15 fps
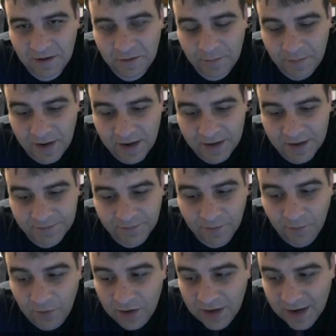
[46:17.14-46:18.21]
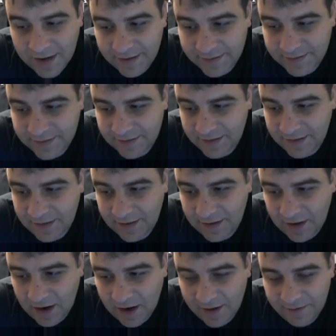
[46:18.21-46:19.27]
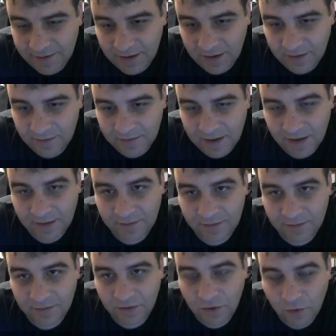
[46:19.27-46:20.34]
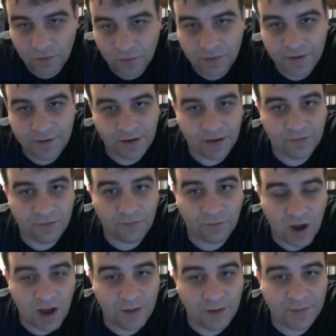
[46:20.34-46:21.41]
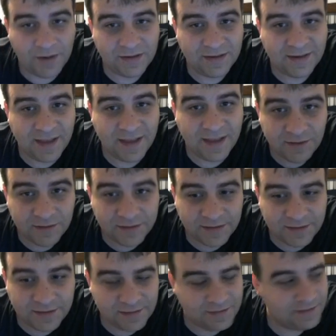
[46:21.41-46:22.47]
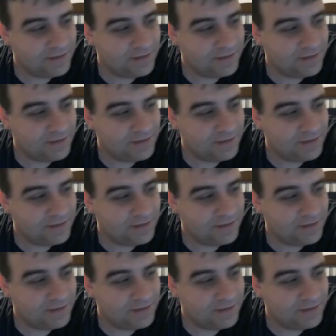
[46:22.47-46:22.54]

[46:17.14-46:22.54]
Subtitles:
Because from what I can see, I think that Corrin and Robin killed it,